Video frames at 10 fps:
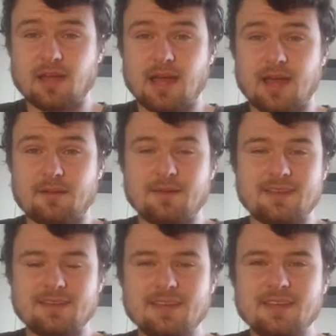
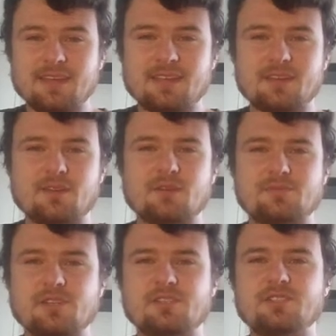I'm
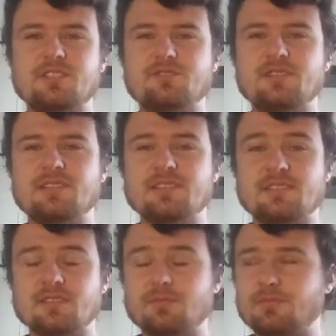trying to decrease it. It's
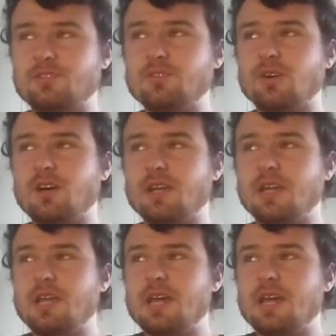still too high.